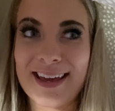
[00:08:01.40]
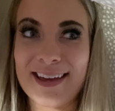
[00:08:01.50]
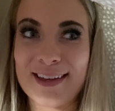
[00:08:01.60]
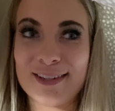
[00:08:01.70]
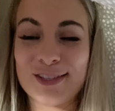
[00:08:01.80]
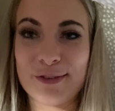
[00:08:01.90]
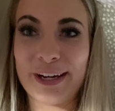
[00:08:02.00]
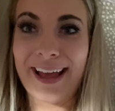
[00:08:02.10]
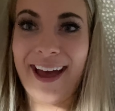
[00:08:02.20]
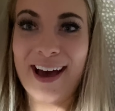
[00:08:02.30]
is three
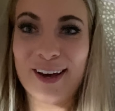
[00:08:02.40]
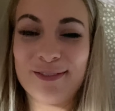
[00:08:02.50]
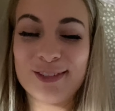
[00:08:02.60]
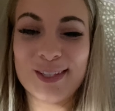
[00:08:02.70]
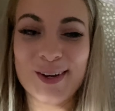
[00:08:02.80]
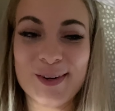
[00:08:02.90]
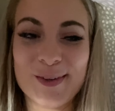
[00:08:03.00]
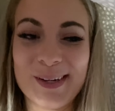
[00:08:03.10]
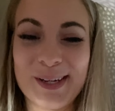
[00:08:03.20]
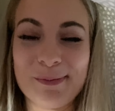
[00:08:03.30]
and a half,
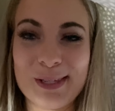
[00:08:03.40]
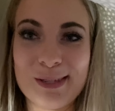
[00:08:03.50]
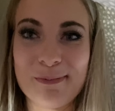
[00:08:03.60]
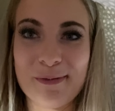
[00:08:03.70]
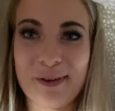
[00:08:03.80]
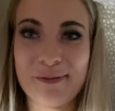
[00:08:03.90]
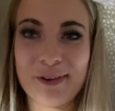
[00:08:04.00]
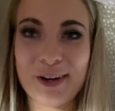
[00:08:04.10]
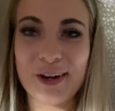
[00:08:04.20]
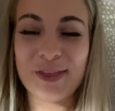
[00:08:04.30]
so it'll be super fun for her.